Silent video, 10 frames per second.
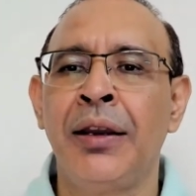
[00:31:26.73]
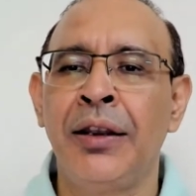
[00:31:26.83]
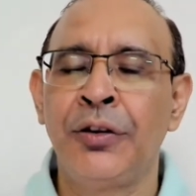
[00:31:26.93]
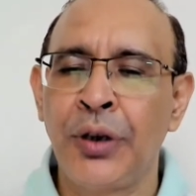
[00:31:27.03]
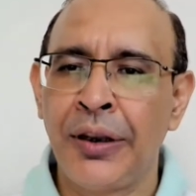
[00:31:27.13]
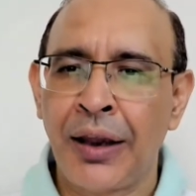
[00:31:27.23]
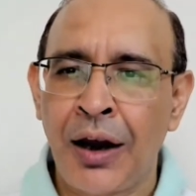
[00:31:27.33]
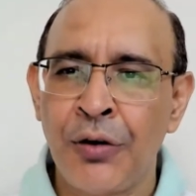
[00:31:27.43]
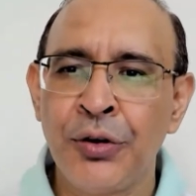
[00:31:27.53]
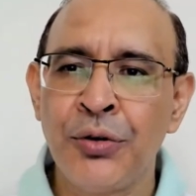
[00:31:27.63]
So
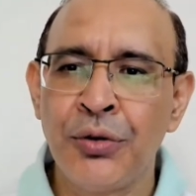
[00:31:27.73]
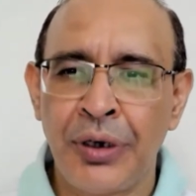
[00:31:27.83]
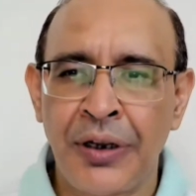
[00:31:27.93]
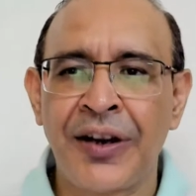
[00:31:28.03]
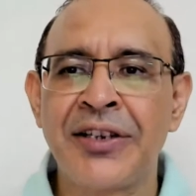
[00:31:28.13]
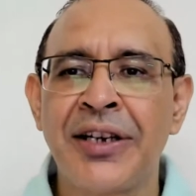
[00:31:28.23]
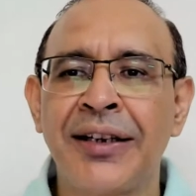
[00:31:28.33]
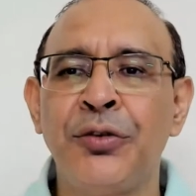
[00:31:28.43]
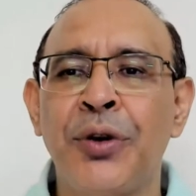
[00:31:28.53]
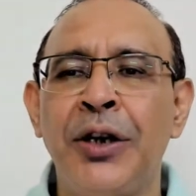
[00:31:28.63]
how you differentiate
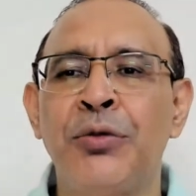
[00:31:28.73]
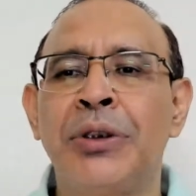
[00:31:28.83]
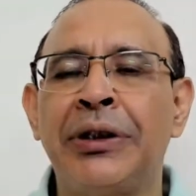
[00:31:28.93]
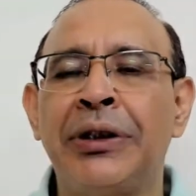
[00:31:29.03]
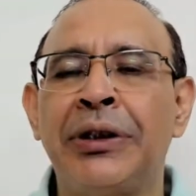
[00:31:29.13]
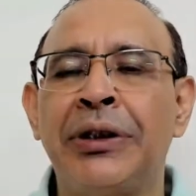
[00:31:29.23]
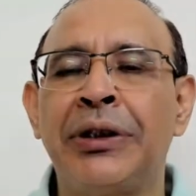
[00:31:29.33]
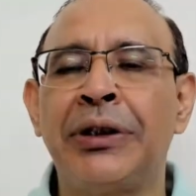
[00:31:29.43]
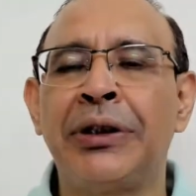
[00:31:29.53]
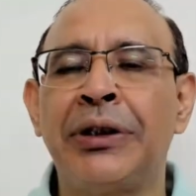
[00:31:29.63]
is, you can do a 3
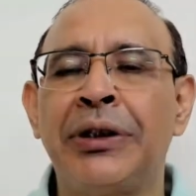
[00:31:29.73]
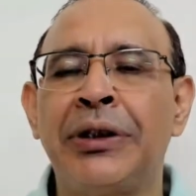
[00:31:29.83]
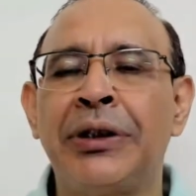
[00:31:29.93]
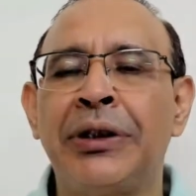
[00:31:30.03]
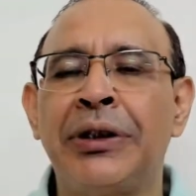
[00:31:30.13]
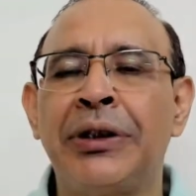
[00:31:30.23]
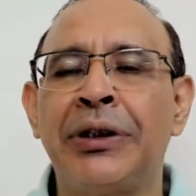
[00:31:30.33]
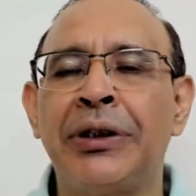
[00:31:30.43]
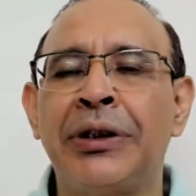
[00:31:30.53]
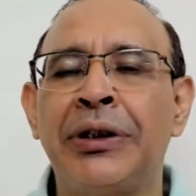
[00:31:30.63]
a.m. glucose.
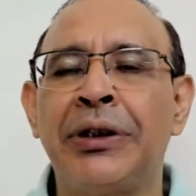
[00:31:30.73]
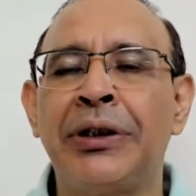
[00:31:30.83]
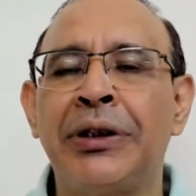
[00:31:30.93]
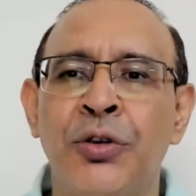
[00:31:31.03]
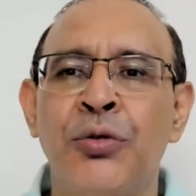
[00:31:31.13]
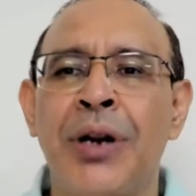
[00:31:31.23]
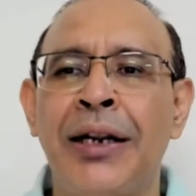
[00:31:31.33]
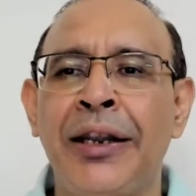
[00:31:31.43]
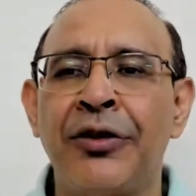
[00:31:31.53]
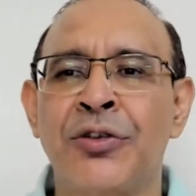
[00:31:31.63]
You can also do
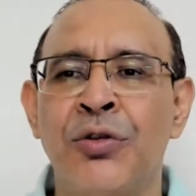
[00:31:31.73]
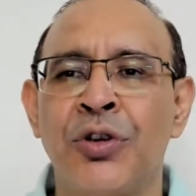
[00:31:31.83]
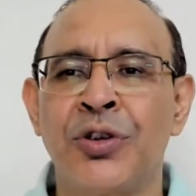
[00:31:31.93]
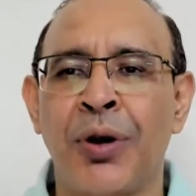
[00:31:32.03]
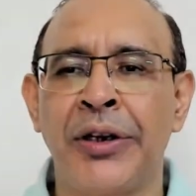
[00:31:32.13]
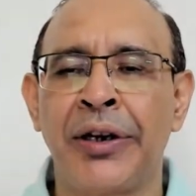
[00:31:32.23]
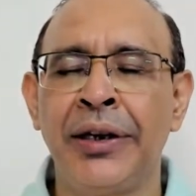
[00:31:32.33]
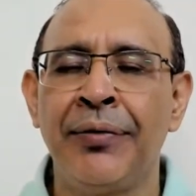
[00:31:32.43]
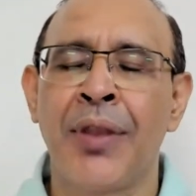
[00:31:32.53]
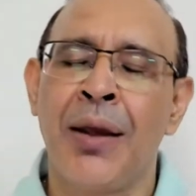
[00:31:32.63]
continuous glucose
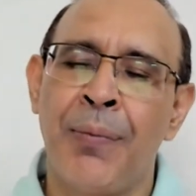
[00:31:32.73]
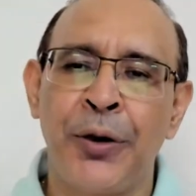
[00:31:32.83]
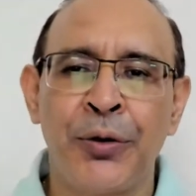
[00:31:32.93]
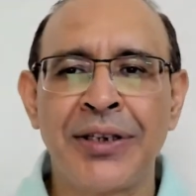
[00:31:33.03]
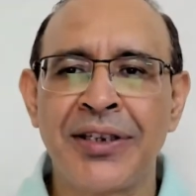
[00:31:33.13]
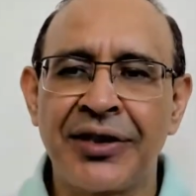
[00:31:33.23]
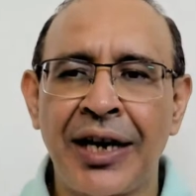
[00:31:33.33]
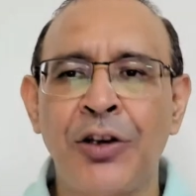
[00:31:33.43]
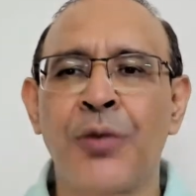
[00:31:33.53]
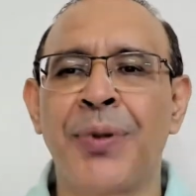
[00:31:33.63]
monitoring. But you can just tell
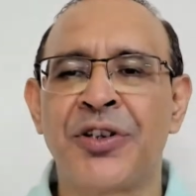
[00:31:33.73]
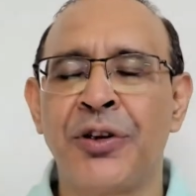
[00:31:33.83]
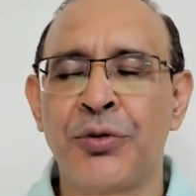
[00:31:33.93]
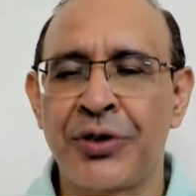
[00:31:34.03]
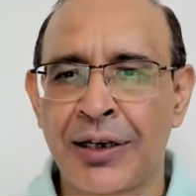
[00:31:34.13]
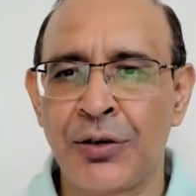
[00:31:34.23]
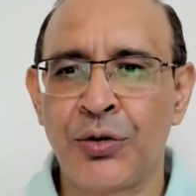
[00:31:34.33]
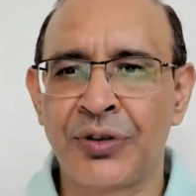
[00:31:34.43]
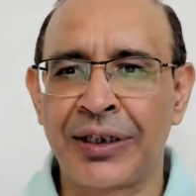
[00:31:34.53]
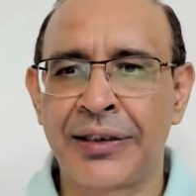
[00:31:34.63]
your patient to check
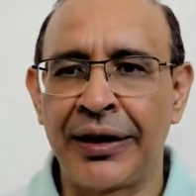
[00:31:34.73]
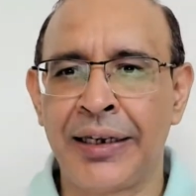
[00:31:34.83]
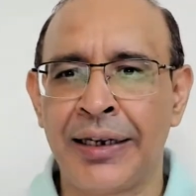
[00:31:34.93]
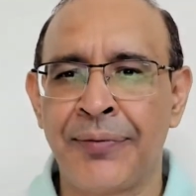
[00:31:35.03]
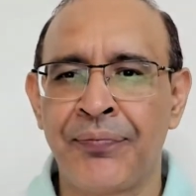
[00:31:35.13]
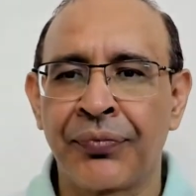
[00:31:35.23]
glucose at 3 a.m.